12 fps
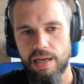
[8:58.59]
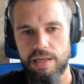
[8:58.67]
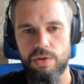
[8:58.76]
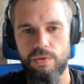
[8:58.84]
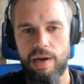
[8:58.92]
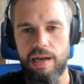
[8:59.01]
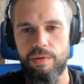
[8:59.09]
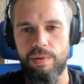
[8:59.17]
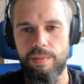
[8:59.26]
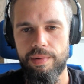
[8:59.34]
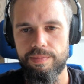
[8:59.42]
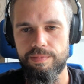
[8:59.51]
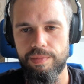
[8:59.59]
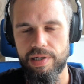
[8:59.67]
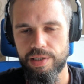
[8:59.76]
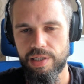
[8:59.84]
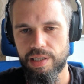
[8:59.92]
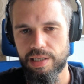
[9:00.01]
So I
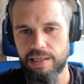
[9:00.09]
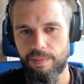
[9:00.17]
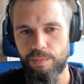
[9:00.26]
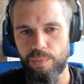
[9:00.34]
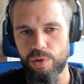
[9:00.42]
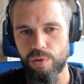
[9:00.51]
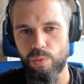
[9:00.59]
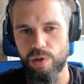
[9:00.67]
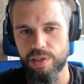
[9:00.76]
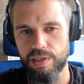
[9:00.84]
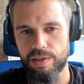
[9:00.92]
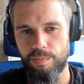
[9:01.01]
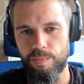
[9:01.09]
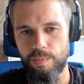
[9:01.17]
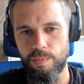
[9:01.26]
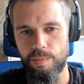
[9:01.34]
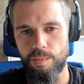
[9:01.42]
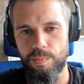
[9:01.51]
remember this support was
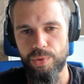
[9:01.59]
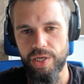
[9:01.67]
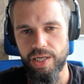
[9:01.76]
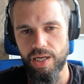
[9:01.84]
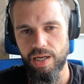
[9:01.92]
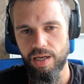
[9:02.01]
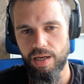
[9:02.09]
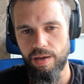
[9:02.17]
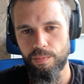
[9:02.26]
pretty